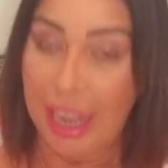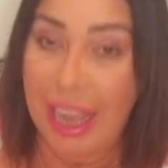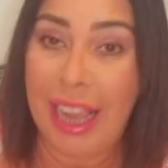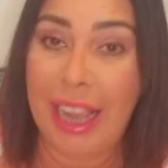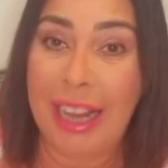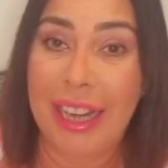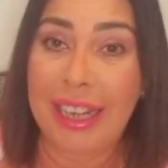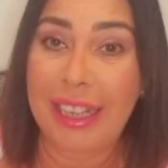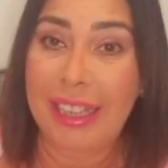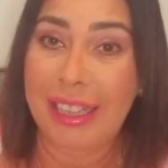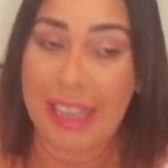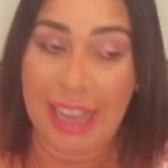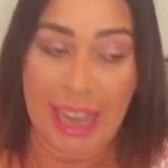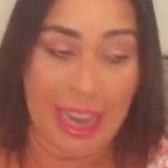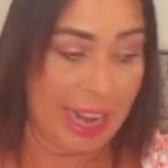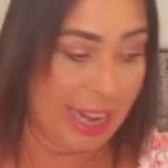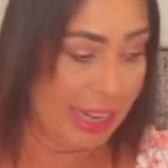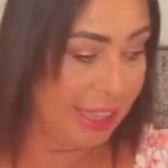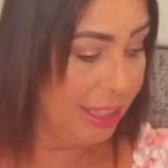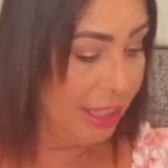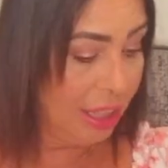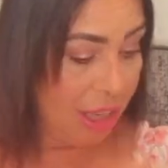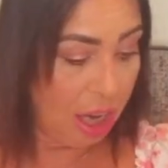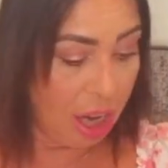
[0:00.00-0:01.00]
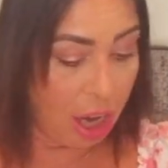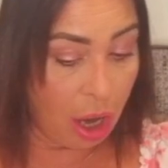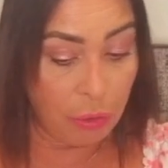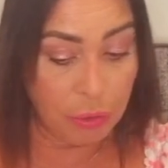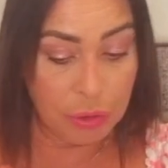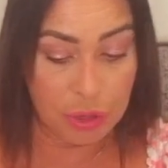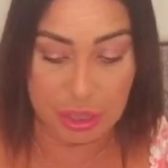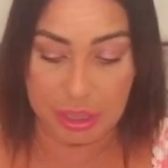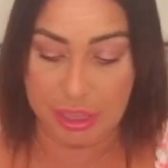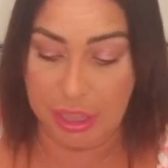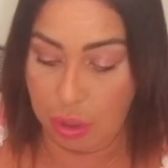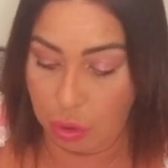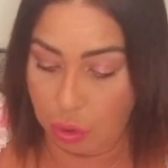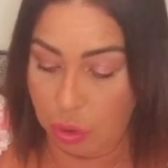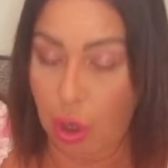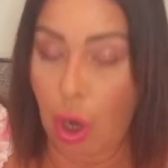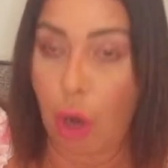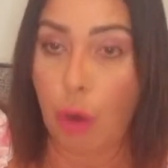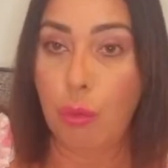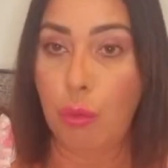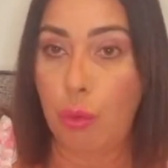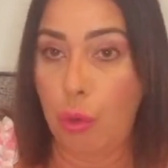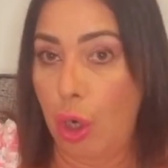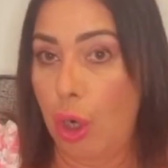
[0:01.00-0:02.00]
And again, I've still
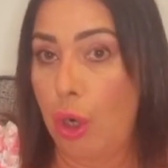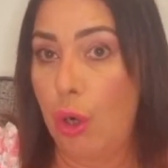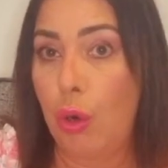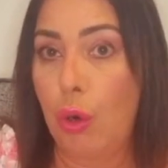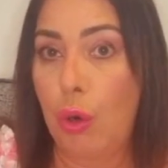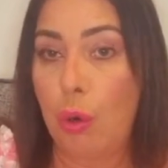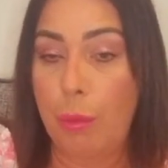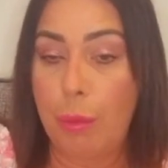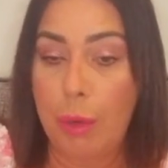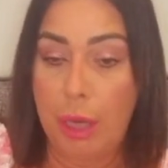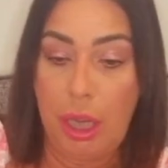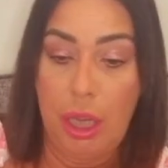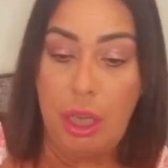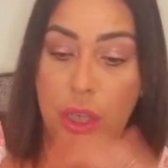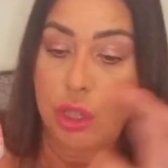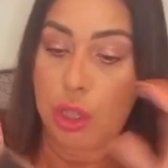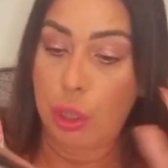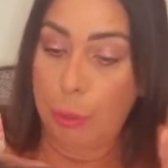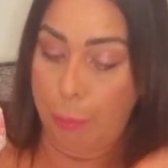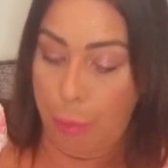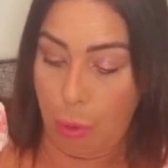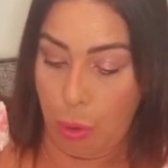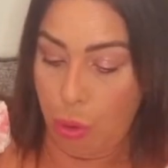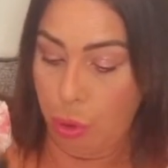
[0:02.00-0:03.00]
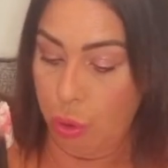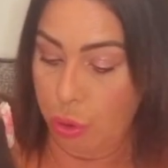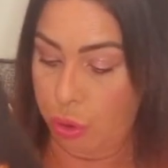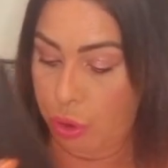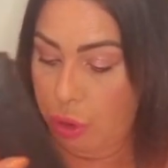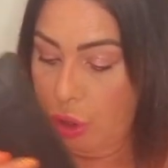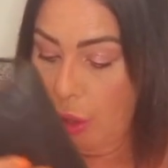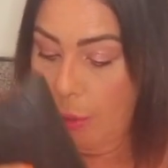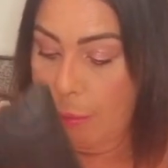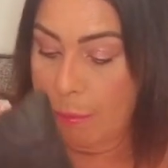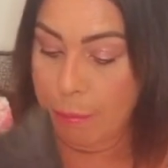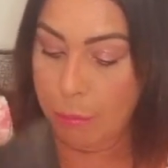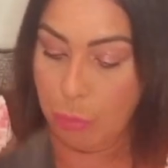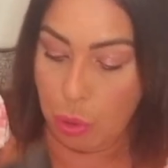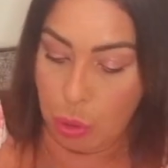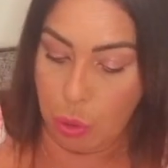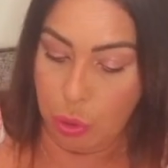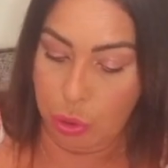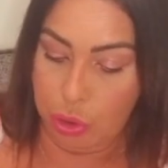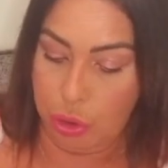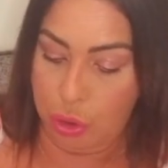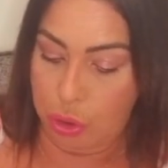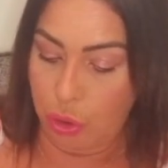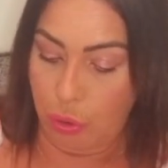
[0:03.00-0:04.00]
got room to put
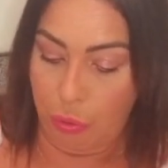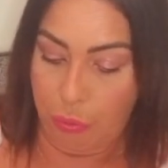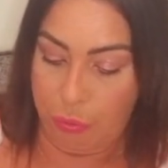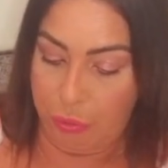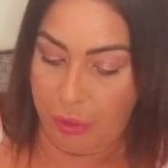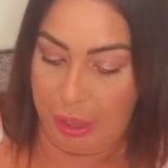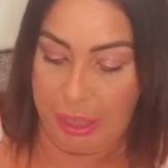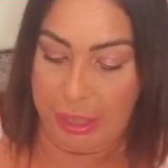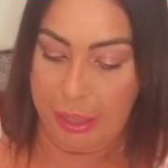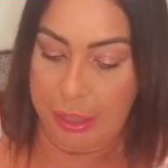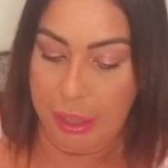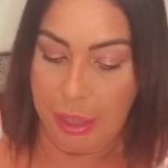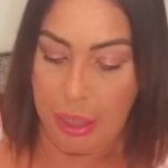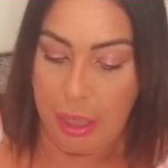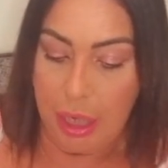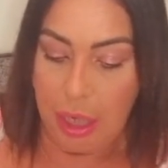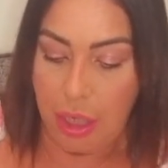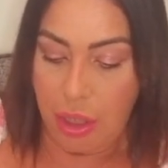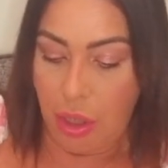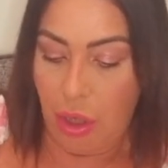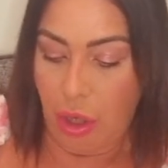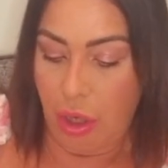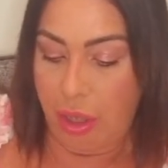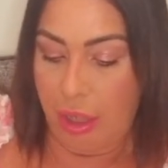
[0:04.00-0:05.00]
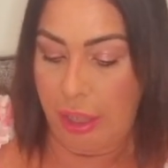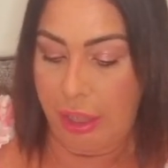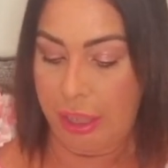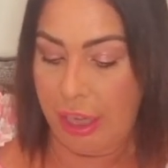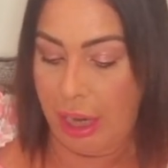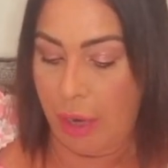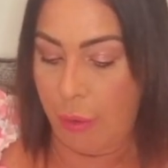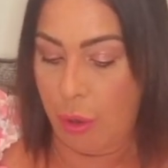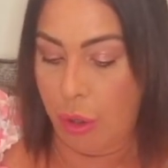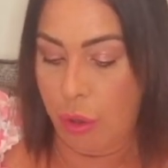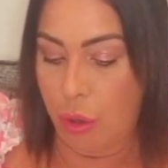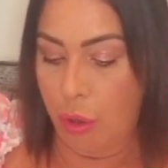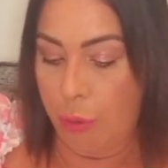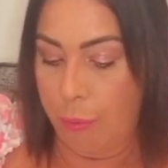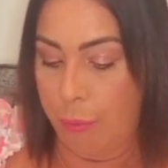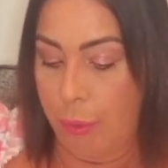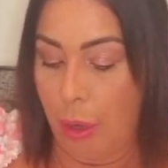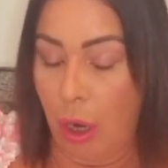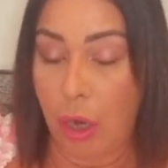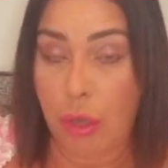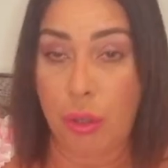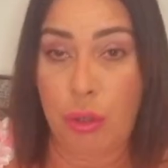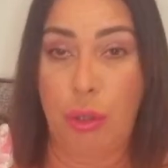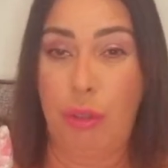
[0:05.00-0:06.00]
more stuff in, like, you know, I could
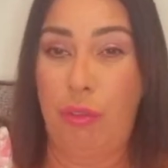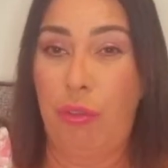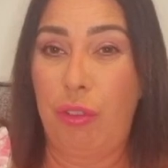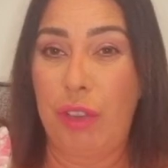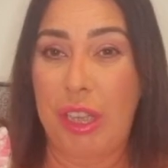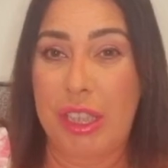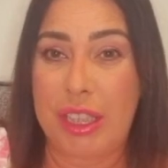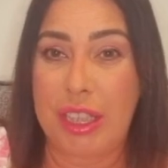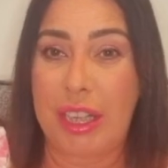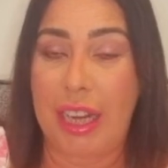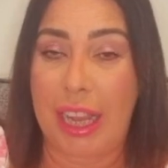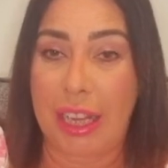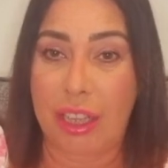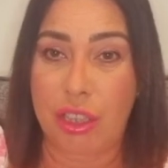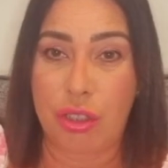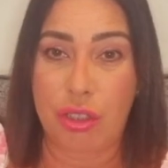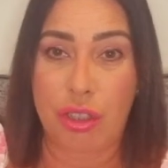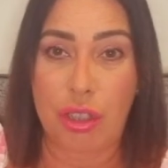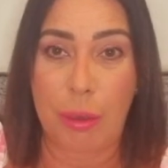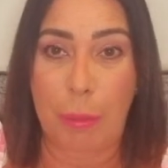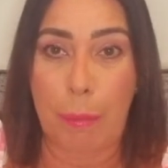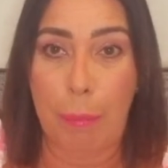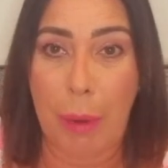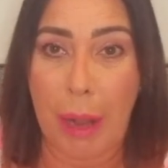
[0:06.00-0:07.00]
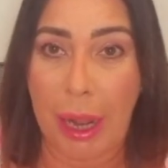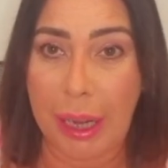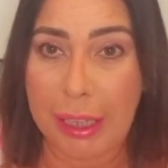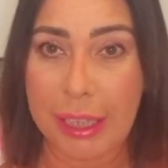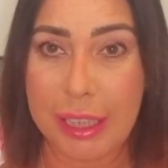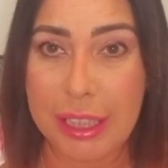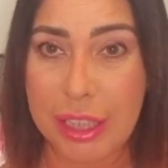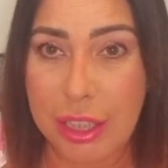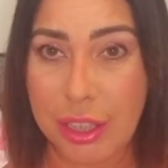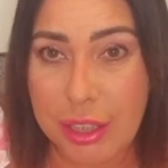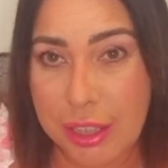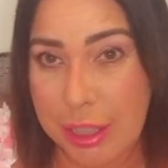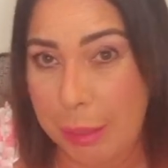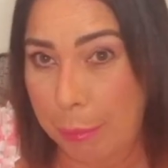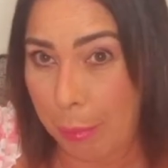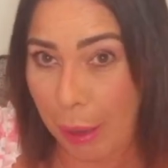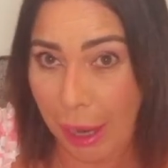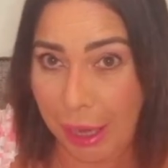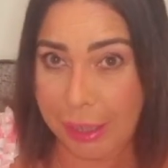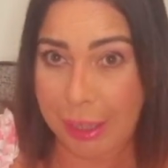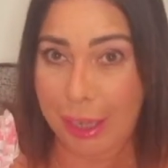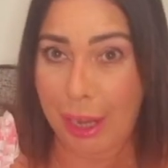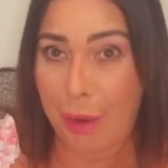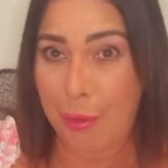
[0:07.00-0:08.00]
I could fit an extra packet of
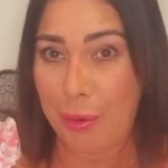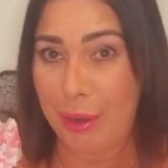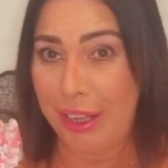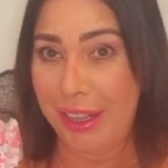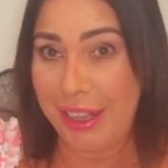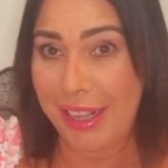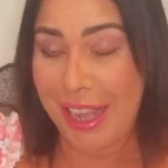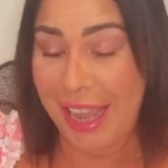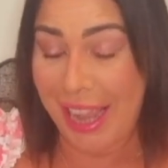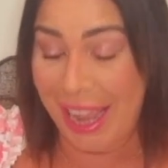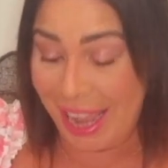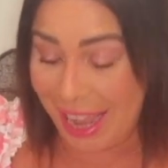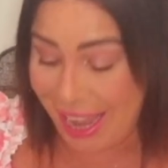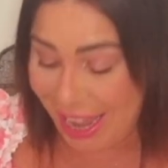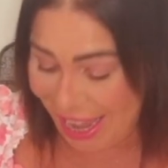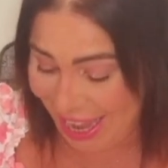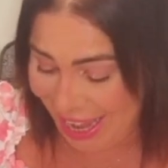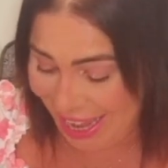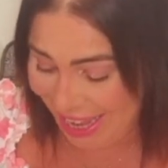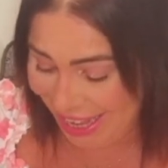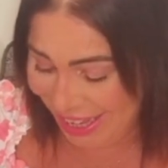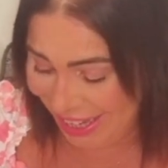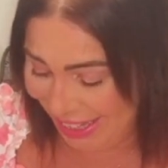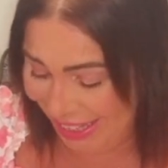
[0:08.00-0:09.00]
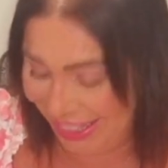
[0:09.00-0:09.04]
tobacco in there